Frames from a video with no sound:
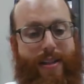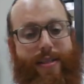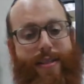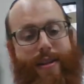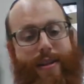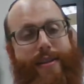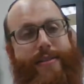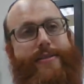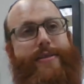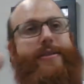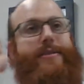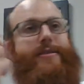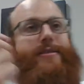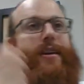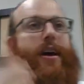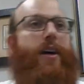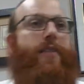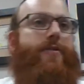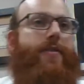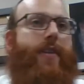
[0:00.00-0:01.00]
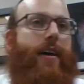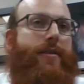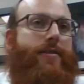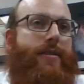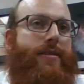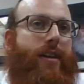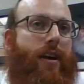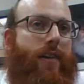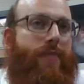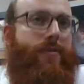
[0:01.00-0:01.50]
this itself lends
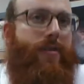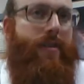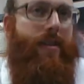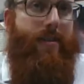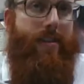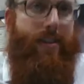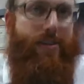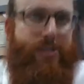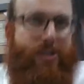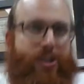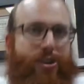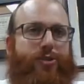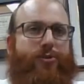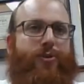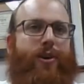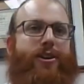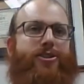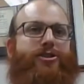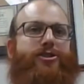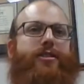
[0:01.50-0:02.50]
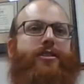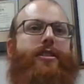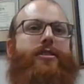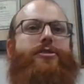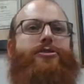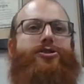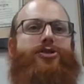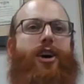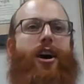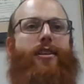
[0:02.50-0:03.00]
itself to the additional question that
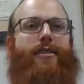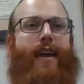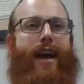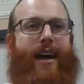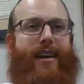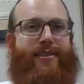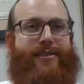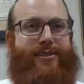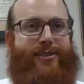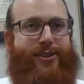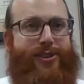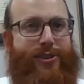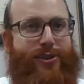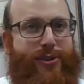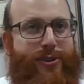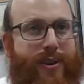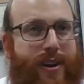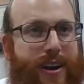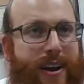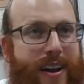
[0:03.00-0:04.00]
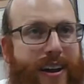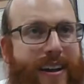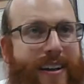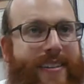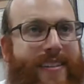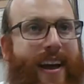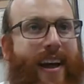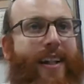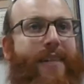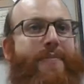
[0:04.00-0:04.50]
the child asks you,
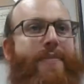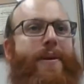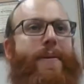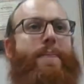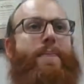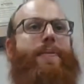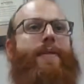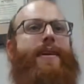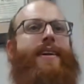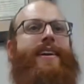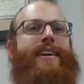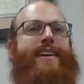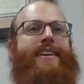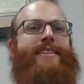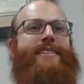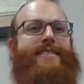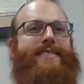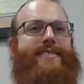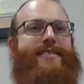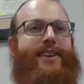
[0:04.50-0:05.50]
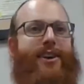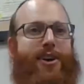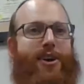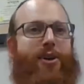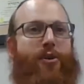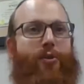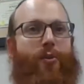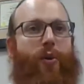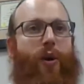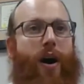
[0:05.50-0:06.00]
tell me, please,
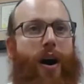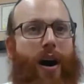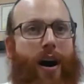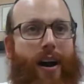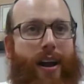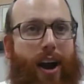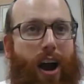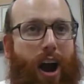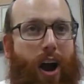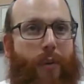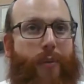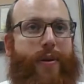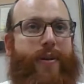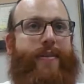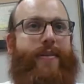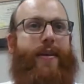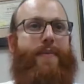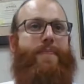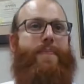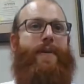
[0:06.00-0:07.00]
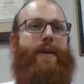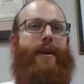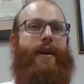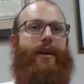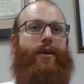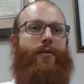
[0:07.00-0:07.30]
why are we dipping?